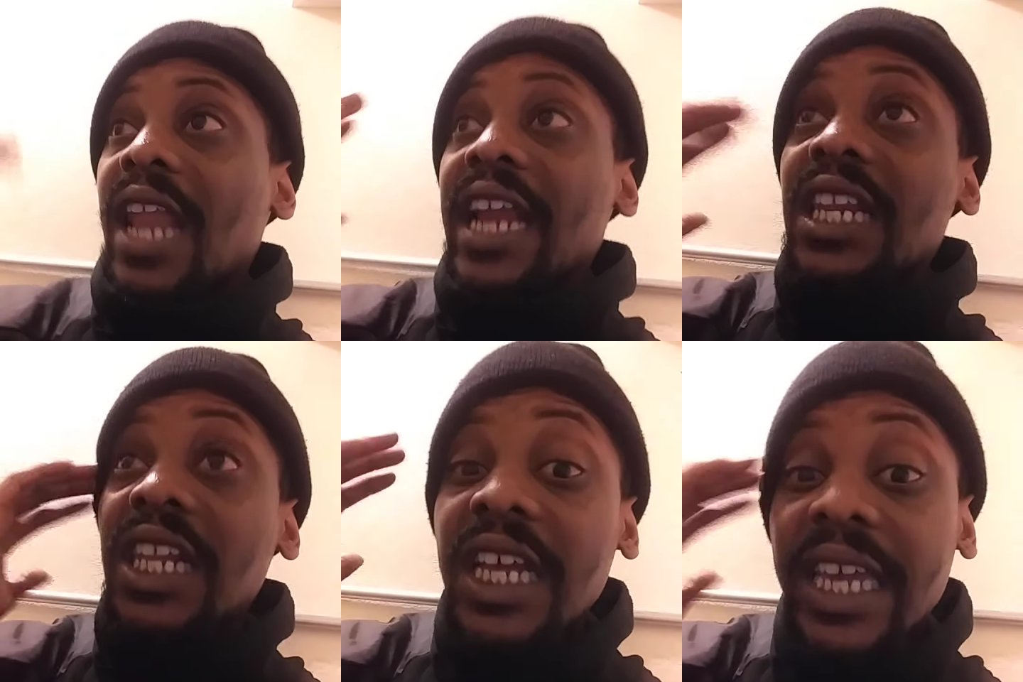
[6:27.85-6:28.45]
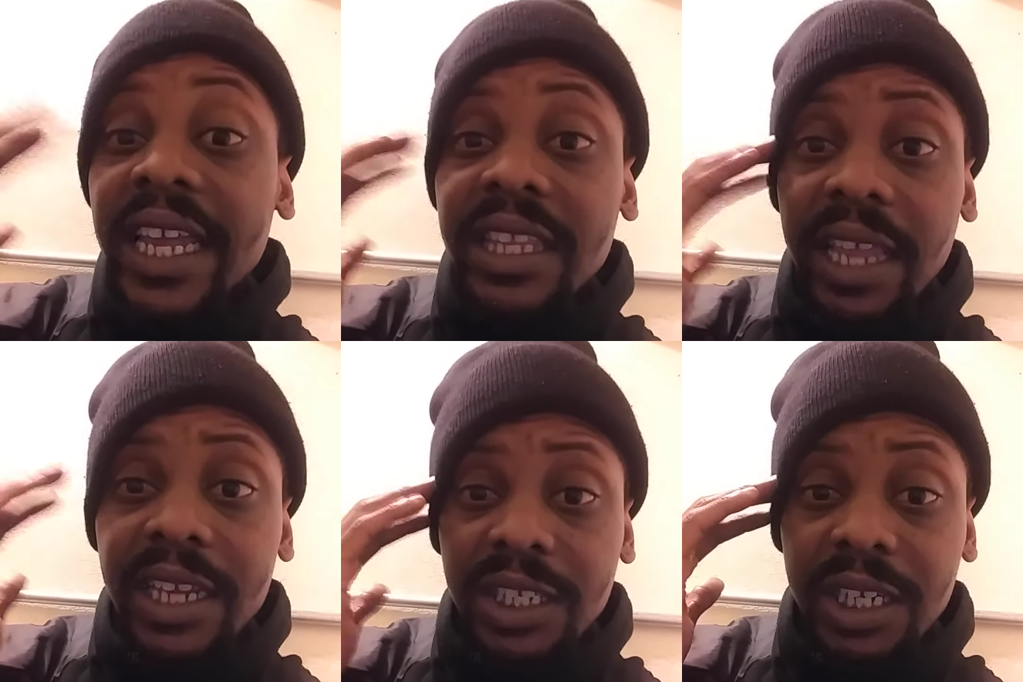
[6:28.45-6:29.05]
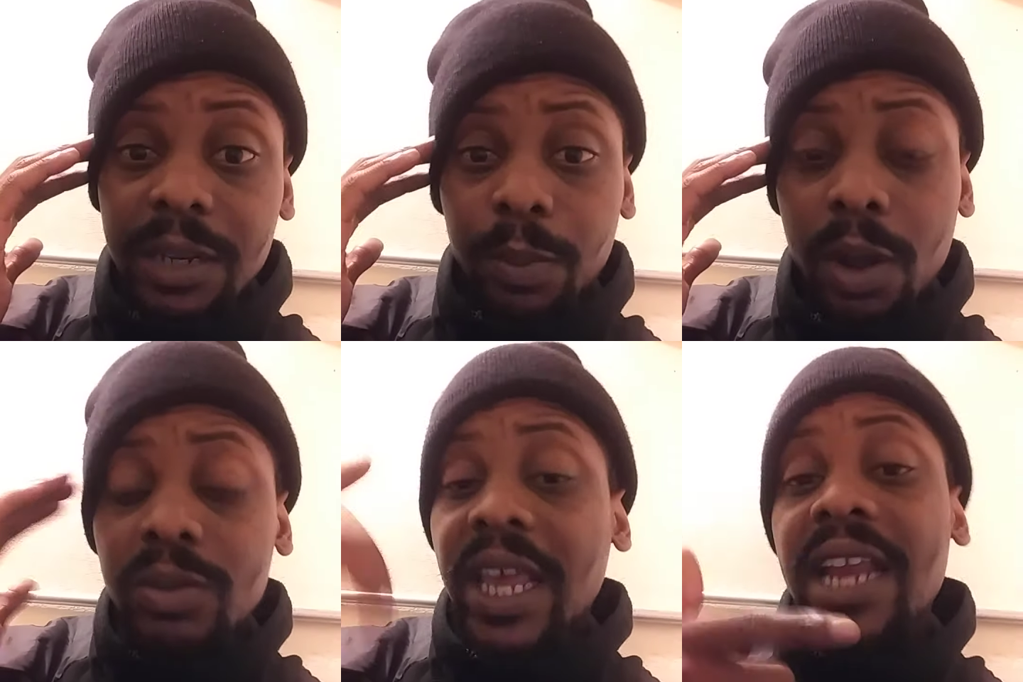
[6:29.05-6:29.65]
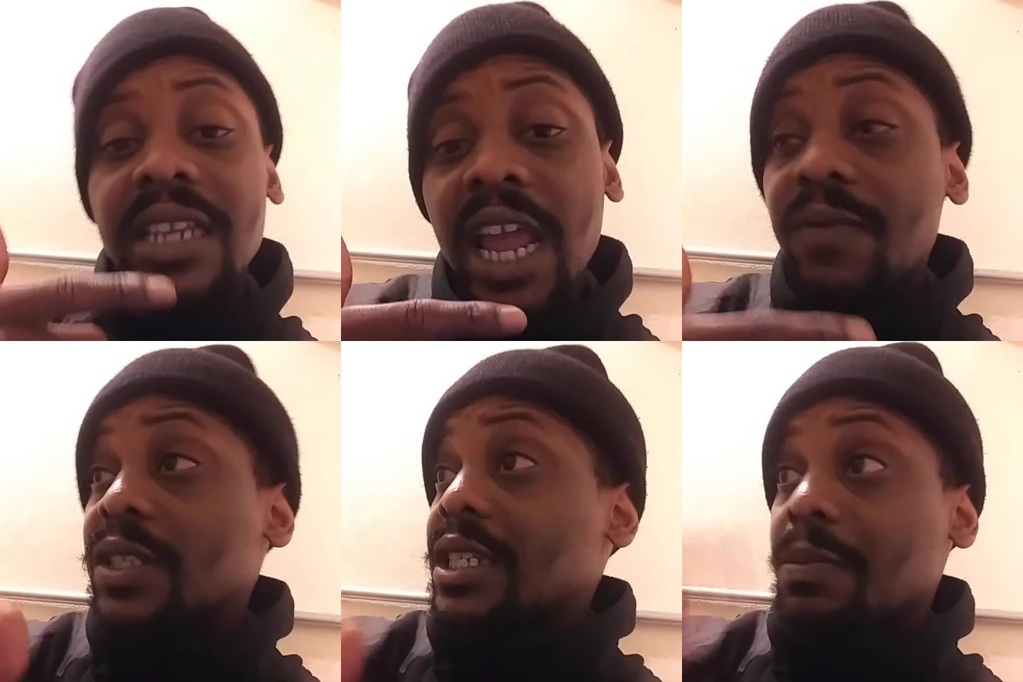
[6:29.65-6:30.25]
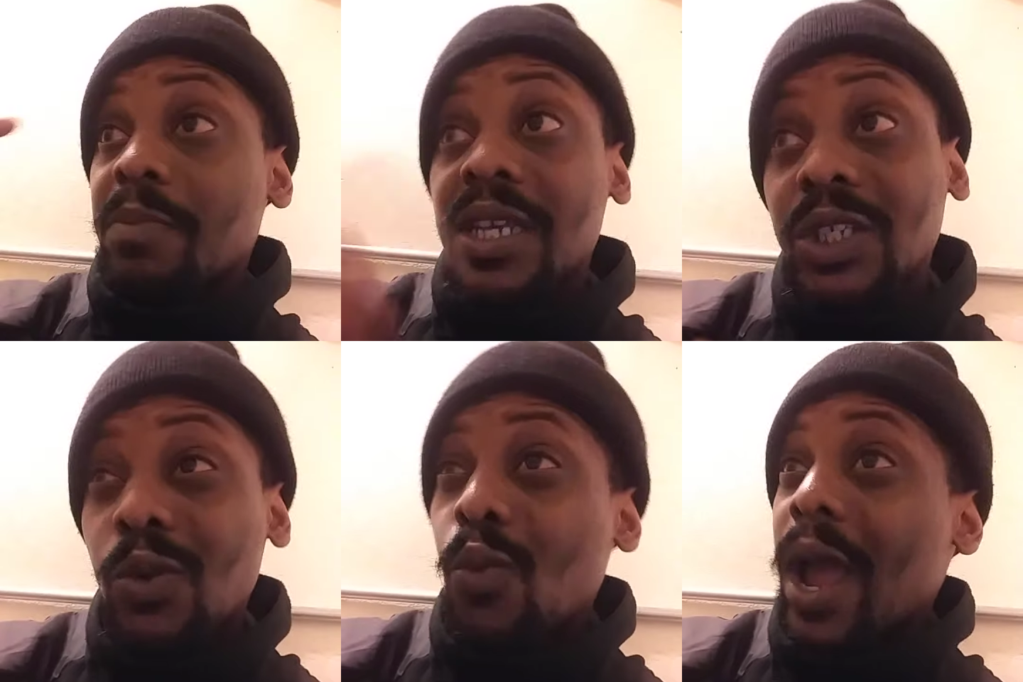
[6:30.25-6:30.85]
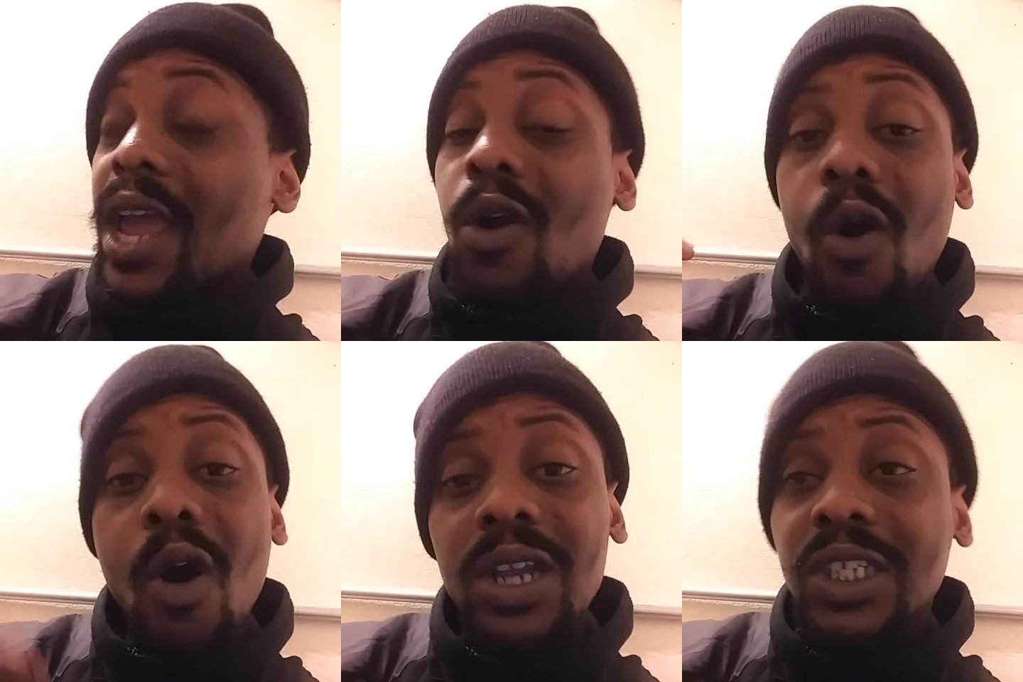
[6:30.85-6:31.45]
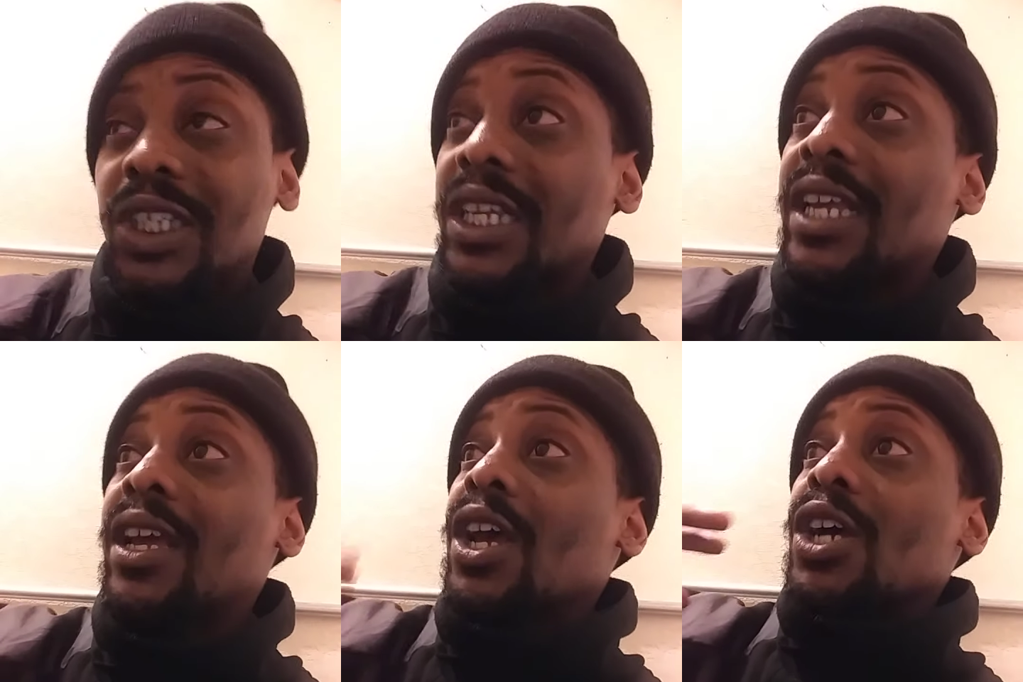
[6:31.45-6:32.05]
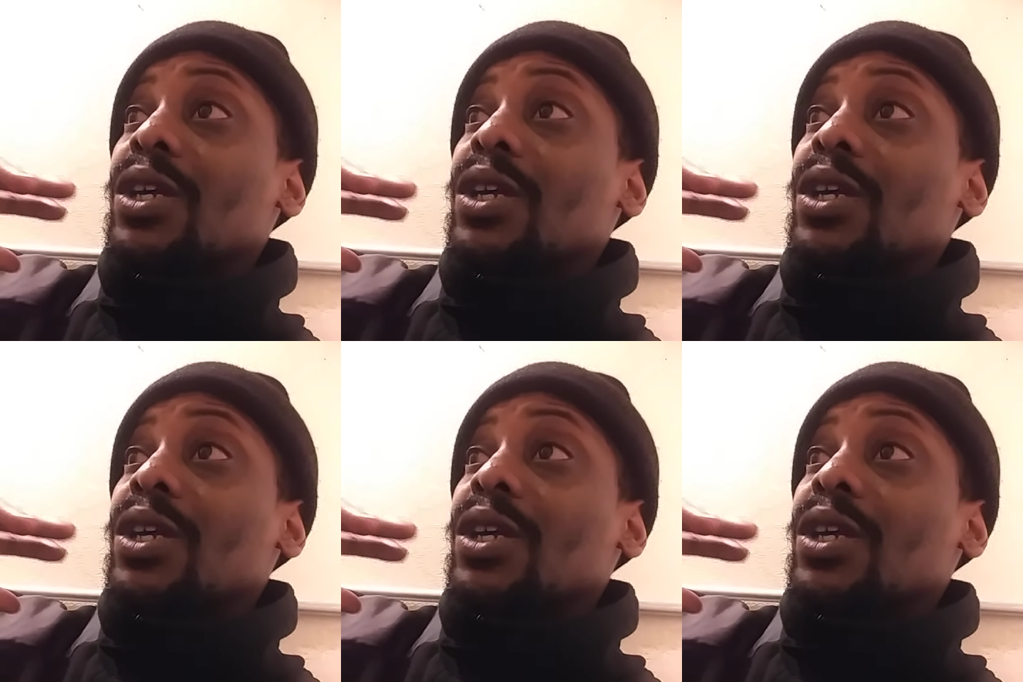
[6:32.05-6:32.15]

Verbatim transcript: Like, look at that shit, bro. Tank Davis is missing weight, all this shit,